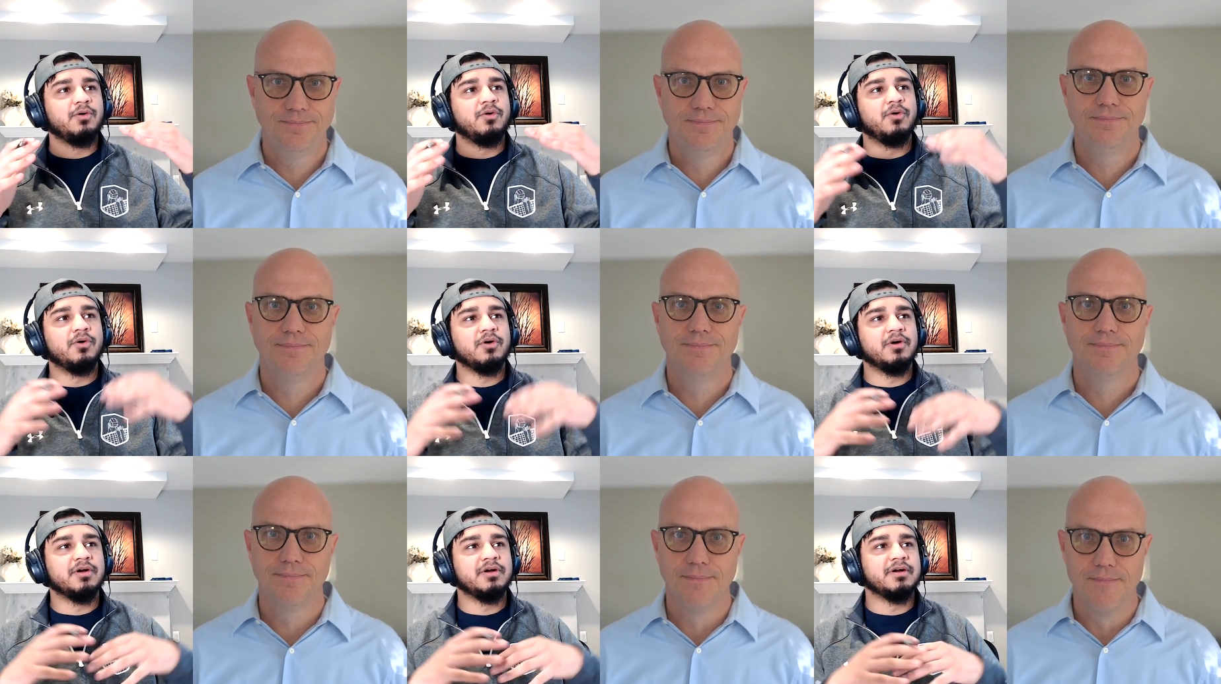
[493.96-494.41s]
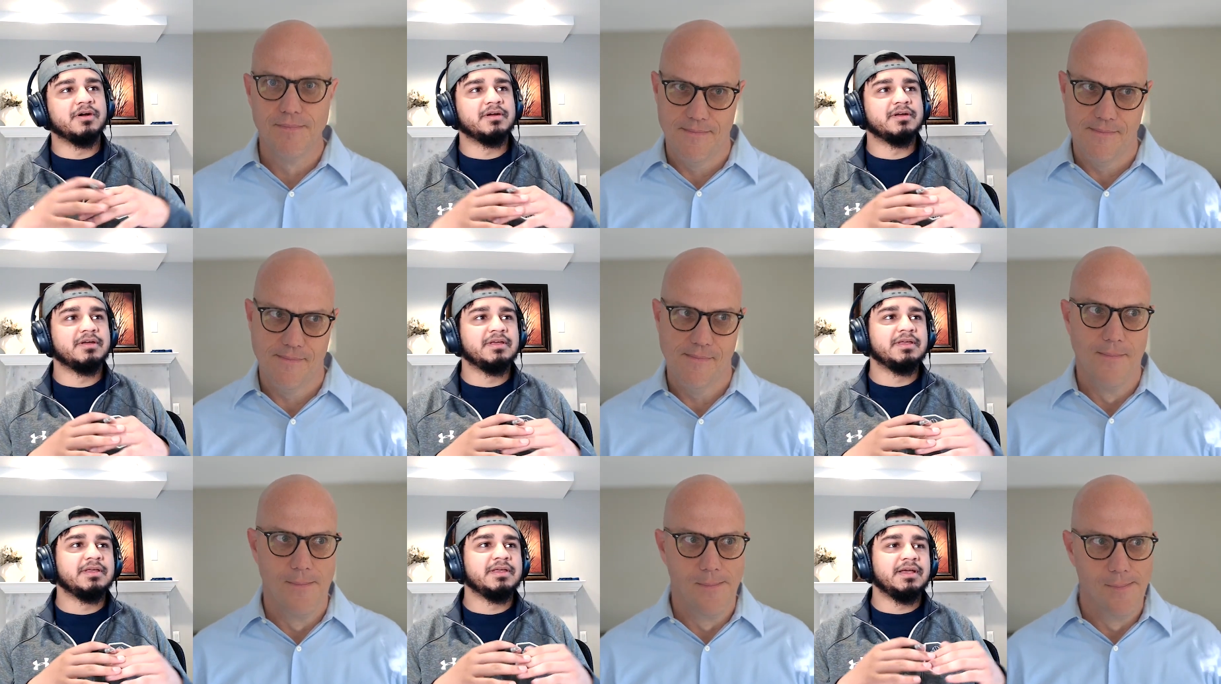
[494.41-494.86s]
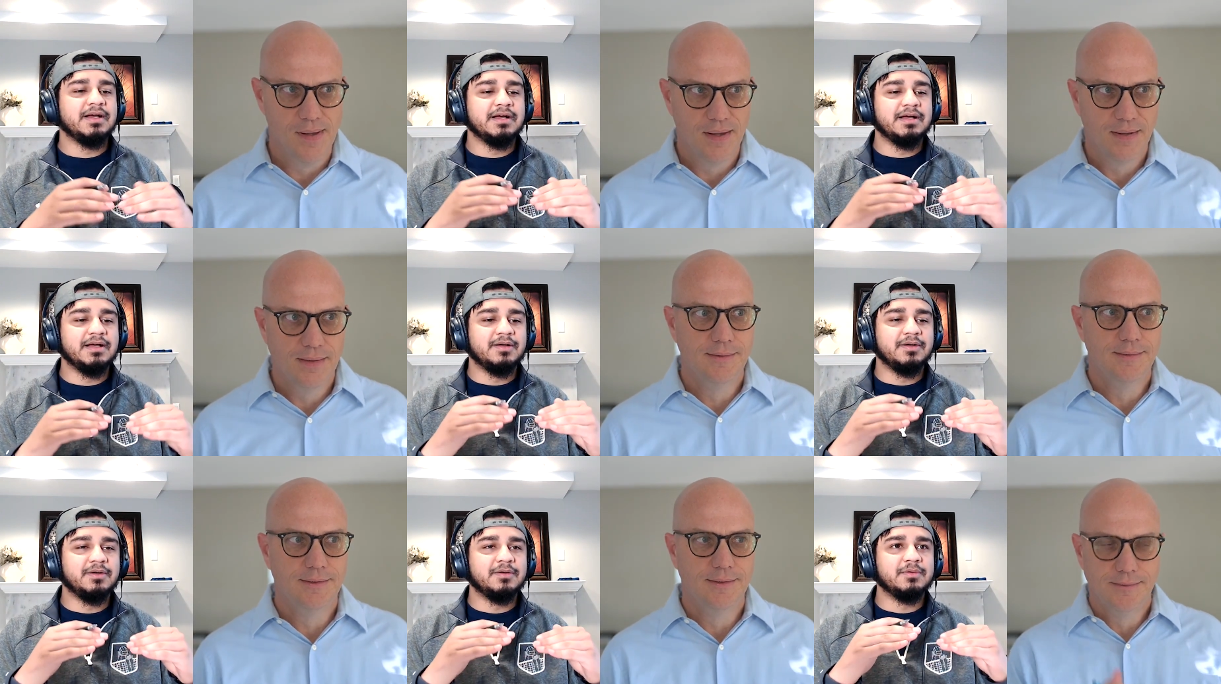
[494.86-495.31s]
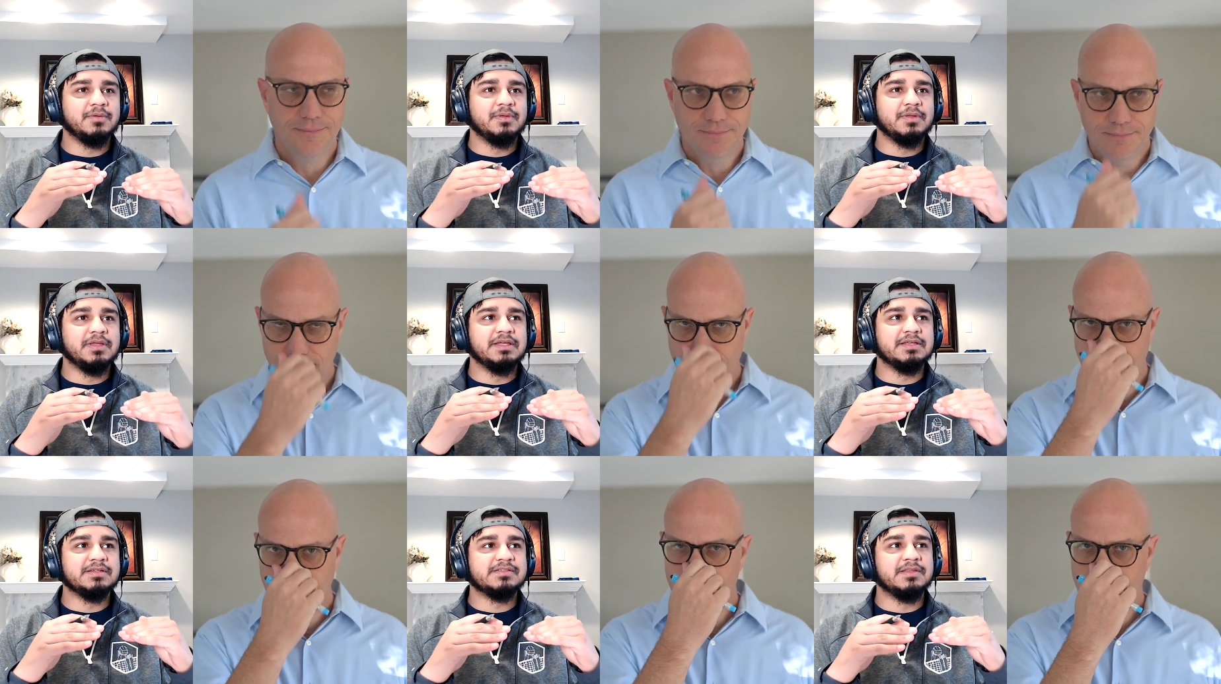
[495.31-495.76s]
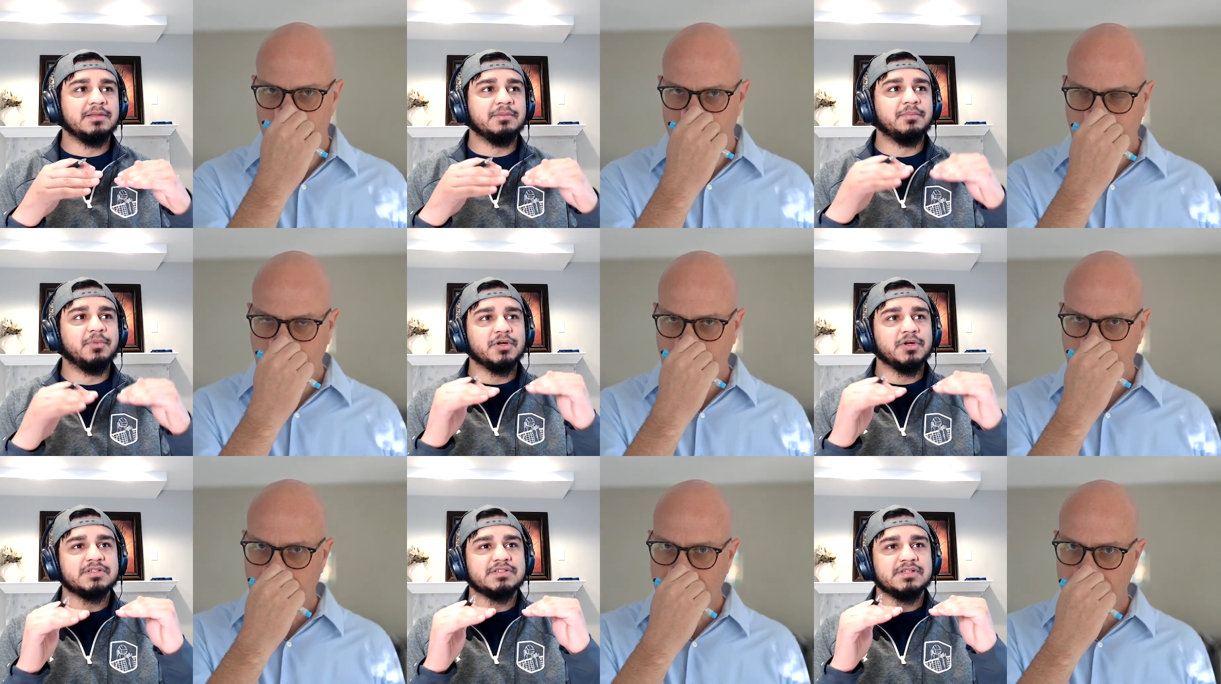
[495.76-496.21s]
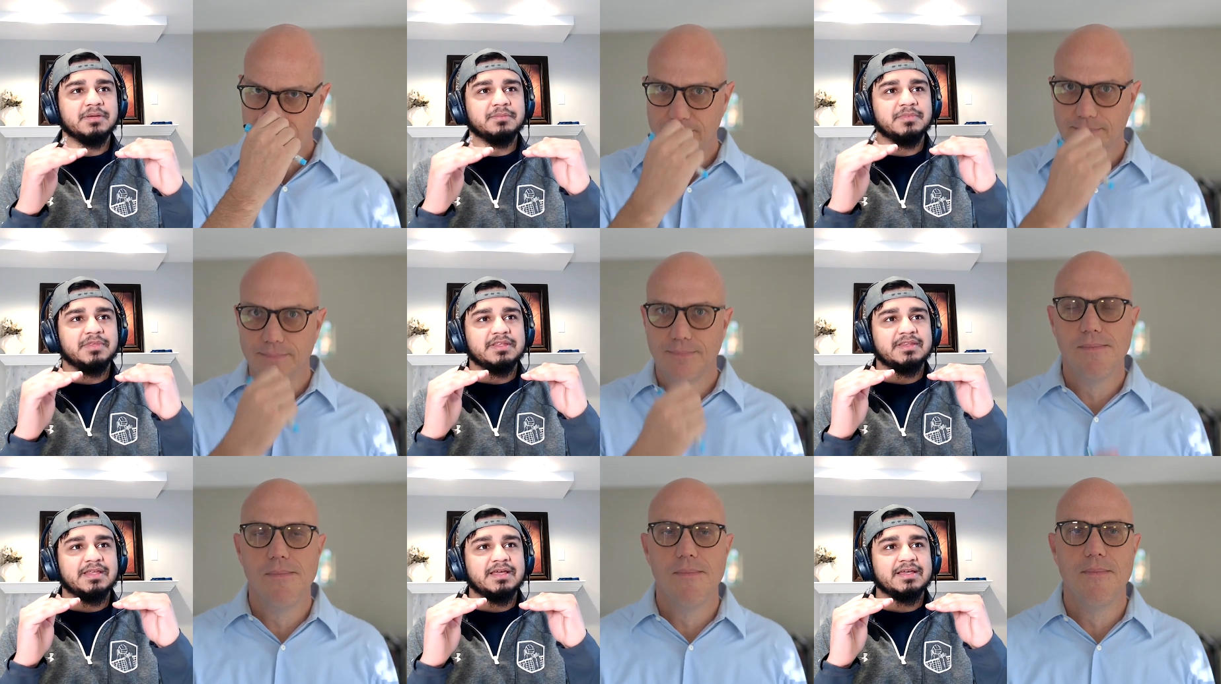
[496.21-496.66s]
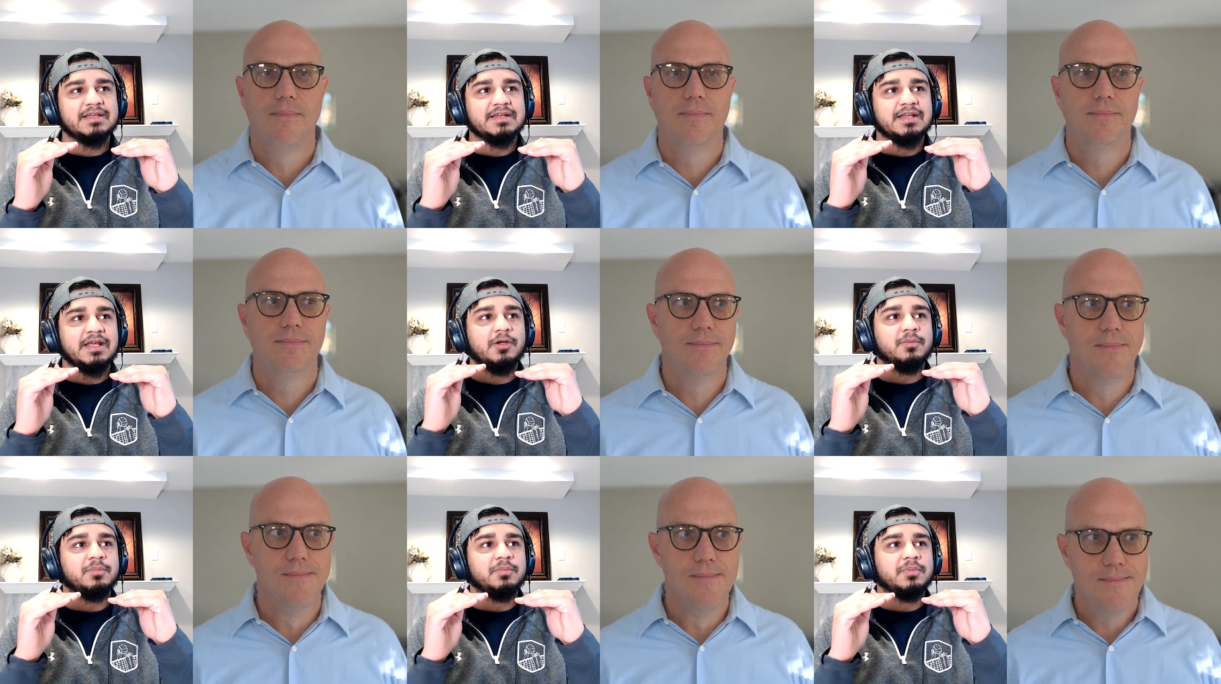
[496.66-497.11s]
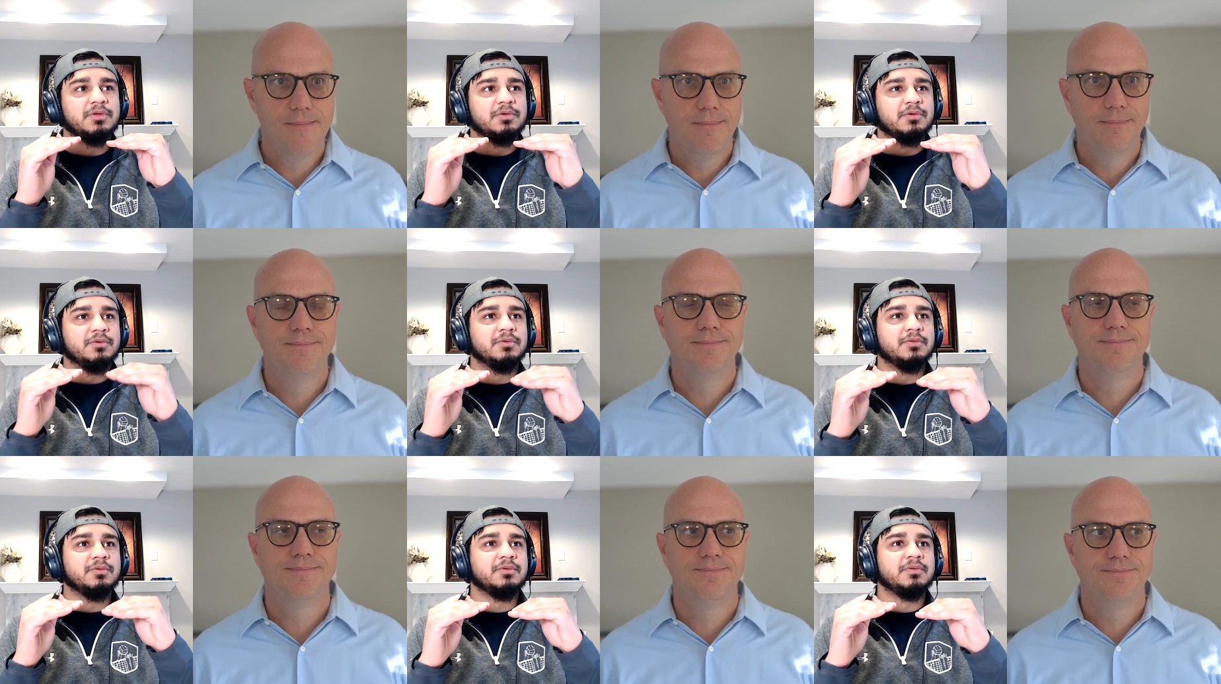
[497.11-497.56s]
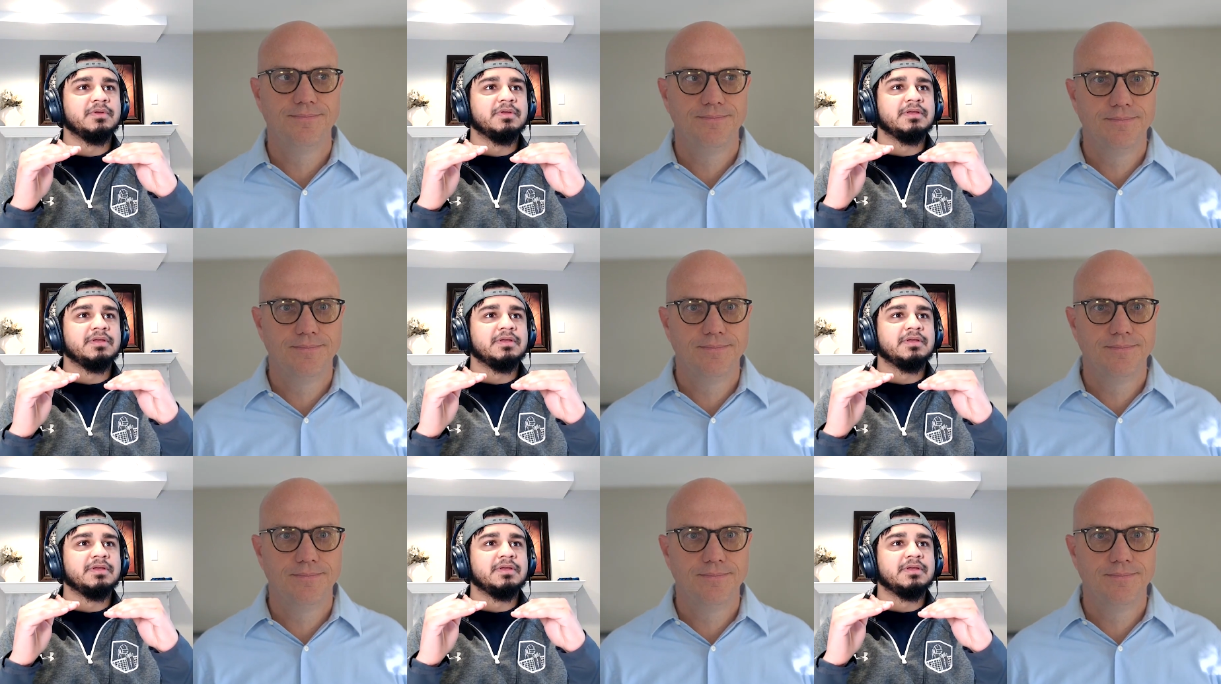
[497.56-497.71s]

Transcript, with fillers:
Speaker 1: or uh, is the book something that can help you?